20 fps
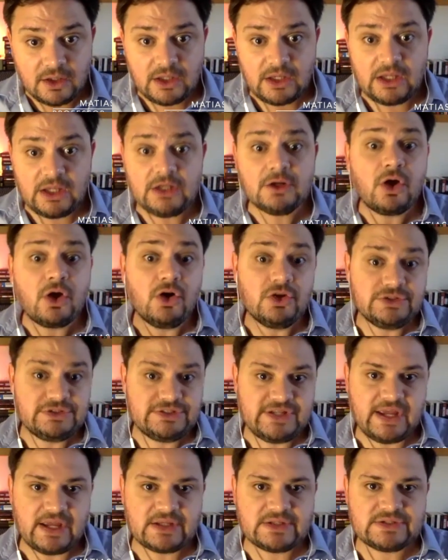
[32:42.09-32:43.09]
in
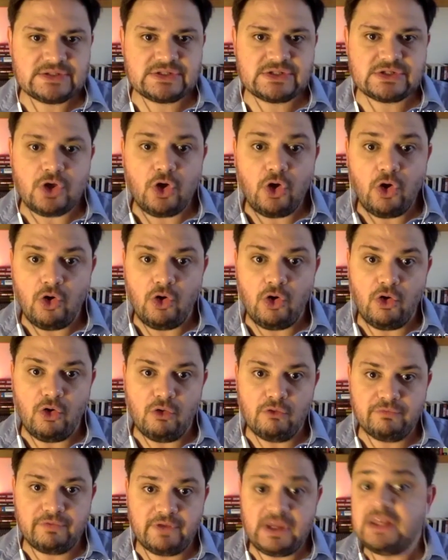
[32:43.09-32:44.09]
contexts
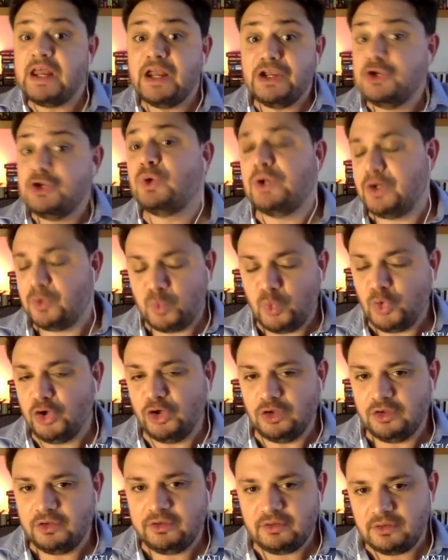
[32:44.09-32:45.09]
of, in a nuclear
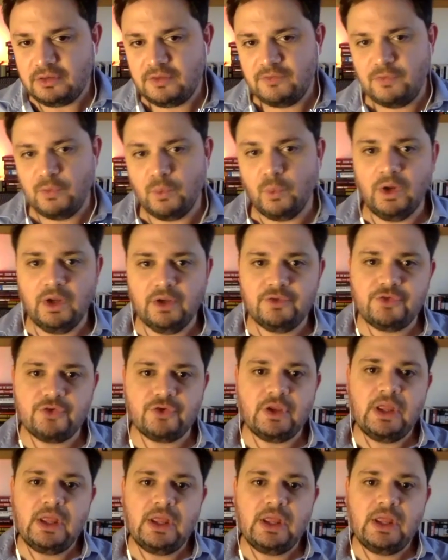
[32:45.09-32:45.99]
world, if you want.